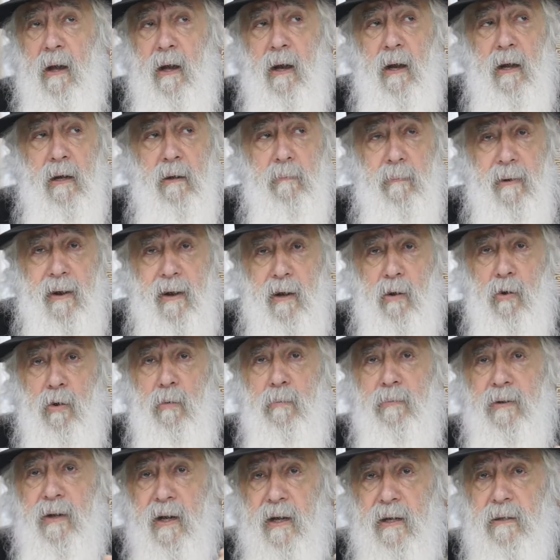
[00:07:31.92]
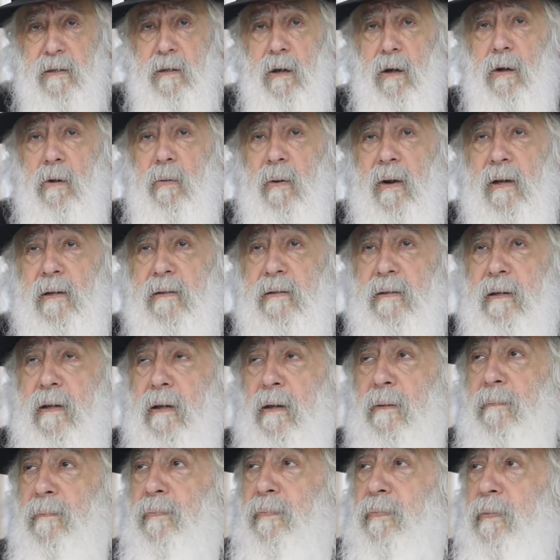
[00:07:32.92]
And in my room there is always
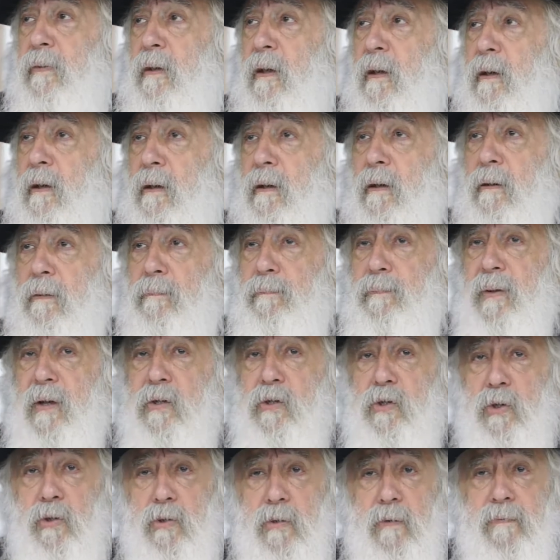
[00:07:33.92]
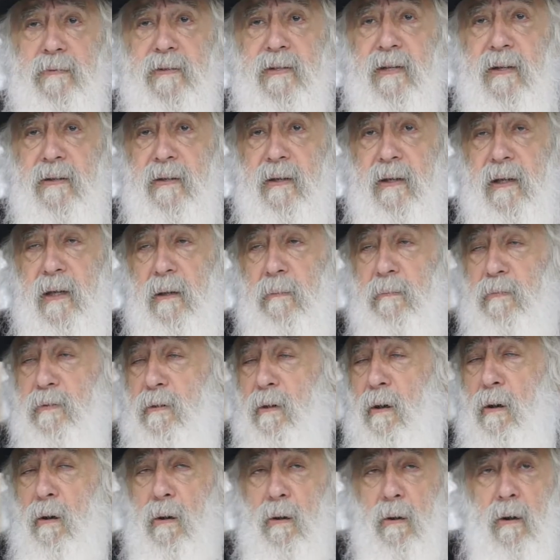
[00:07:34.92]
pictures of tzaddikim.
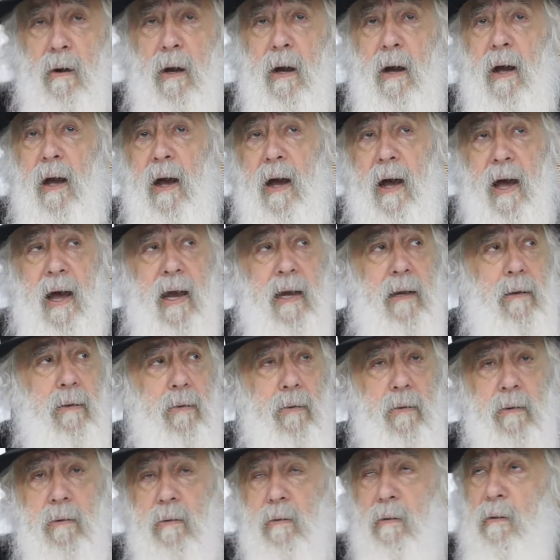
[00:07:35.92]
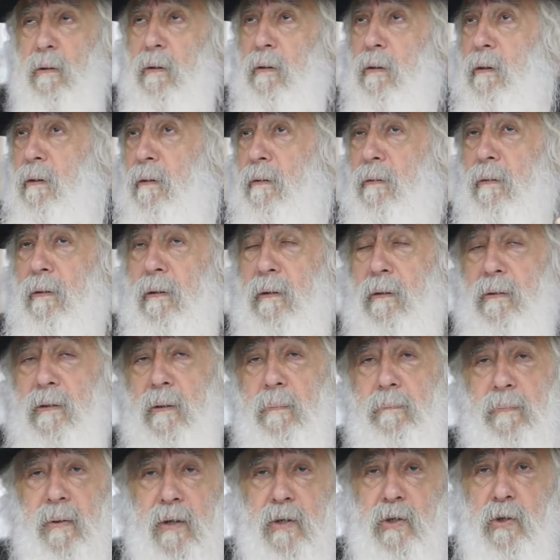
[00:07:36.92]
So I look the
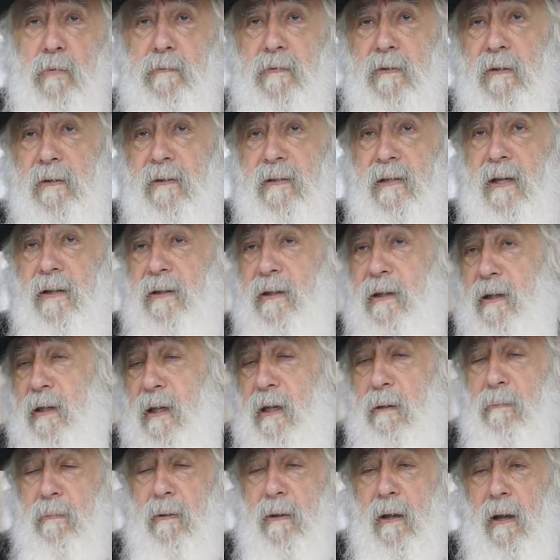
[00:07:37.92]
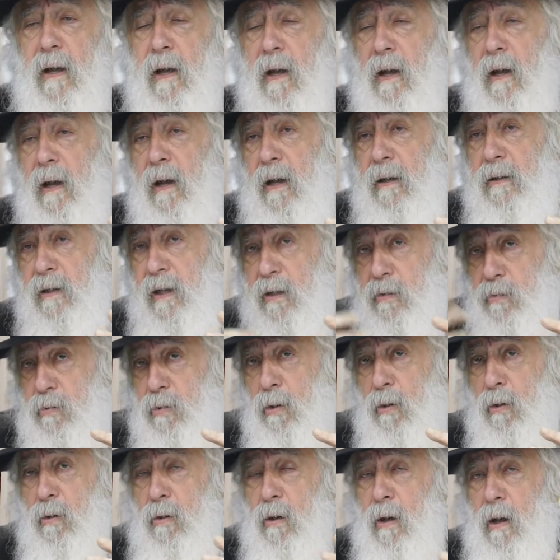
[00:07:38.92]
picture of the tzaddikim and I
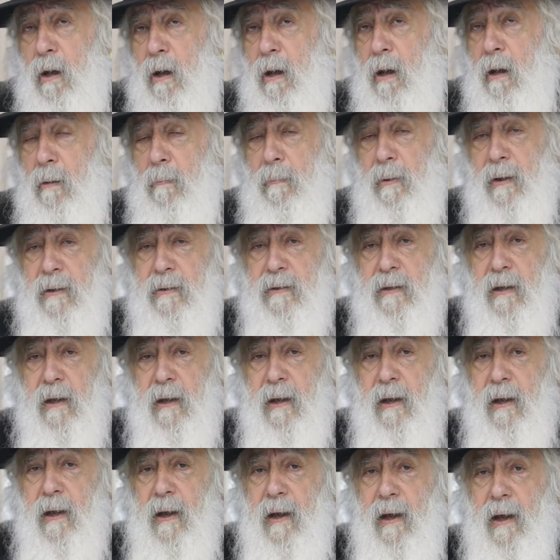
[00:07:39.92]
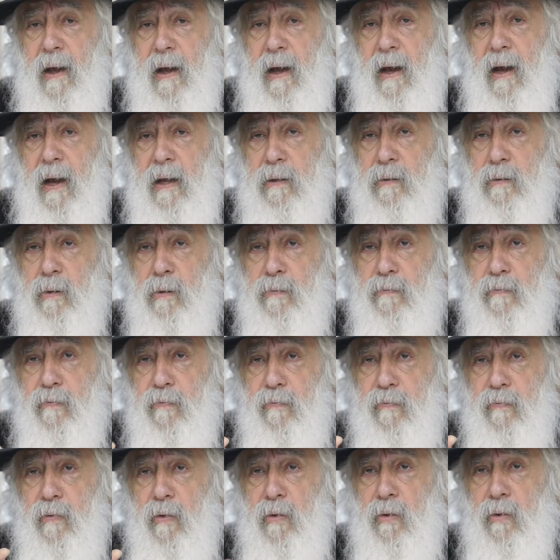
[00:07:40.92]
talk, but I don't
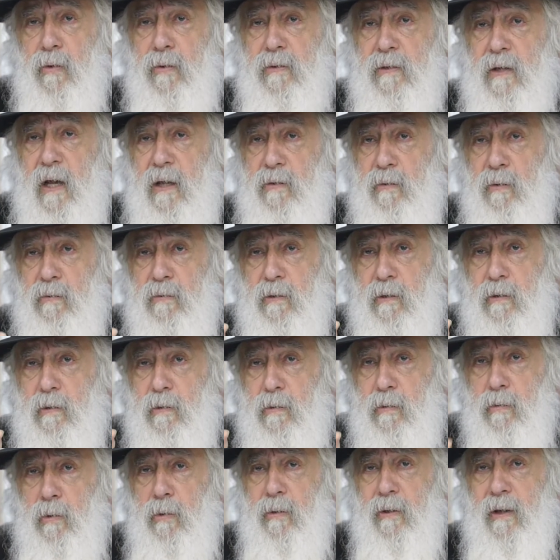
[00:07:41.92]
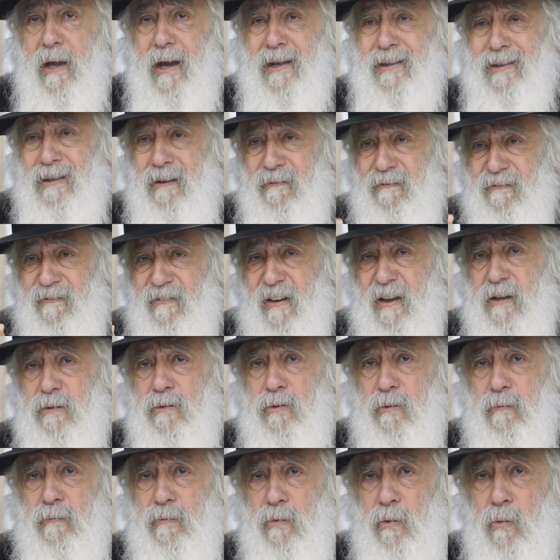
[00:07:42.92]
focus, I don't look at the
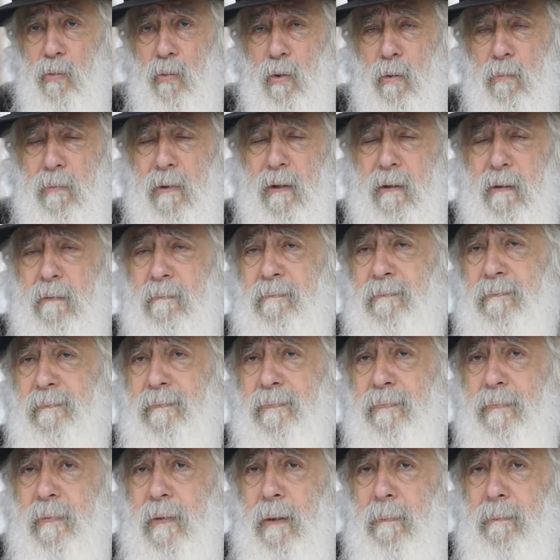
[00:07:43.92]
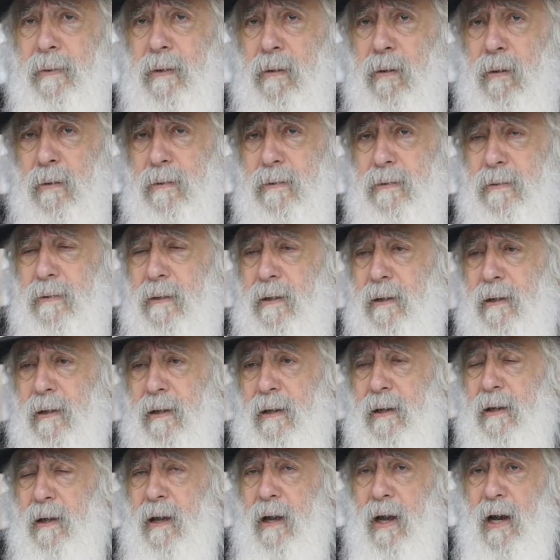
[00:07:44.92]
face of the woman because
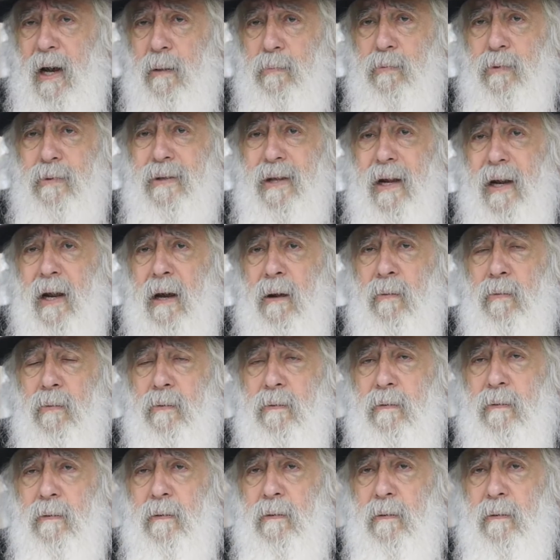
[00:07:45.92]
I'm not allowed.